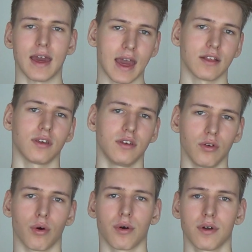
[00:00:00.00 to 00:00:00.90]
at
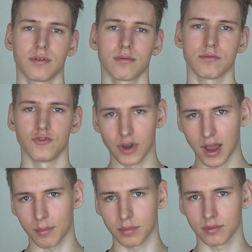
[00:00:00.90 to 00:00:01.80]
your
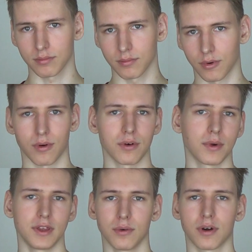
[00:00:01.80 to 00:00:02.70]
job or
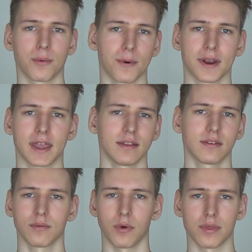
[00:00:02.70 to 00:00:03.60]
when you are
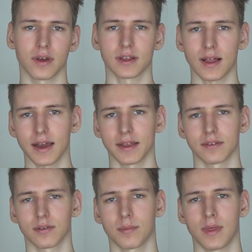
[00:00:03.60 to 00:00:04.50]
working with a
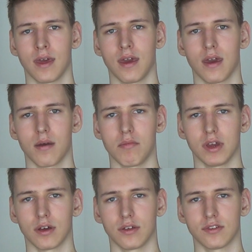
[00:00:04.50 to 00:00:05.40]
client.
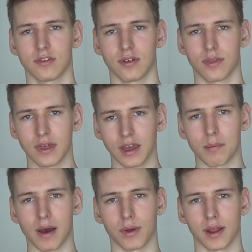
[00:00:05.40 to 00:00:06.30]
Because think
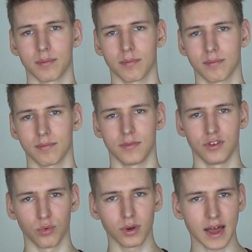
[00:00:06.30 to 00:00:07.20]
about it,
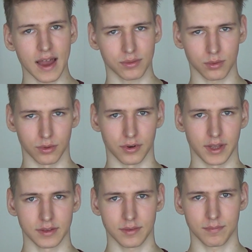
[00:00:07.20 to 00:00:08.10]
you will have to learn
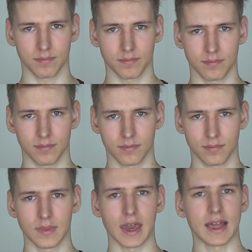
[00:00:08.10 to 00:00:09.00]
it
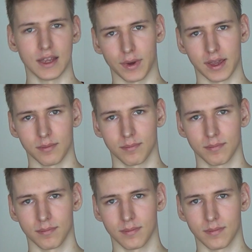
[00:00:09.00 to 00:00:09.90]
anyway.
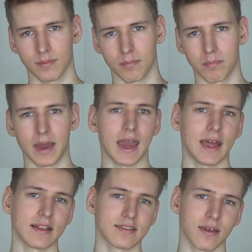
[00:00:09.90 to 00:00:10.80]

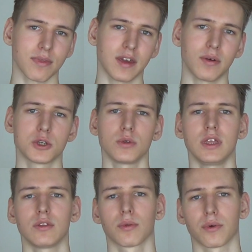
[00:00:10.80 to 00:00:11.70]
And it's something which you
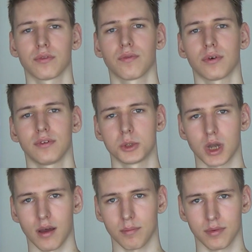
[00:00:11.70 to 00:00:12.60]
need to learn for the
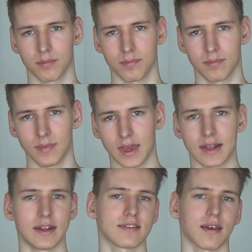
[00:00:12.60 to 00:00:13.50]
job.
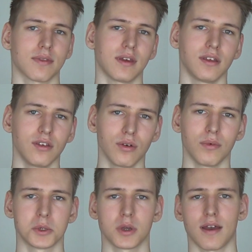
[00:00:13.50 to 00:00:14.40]
And it's something new
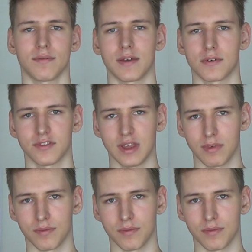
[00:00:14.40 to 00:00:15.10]
which you have never seen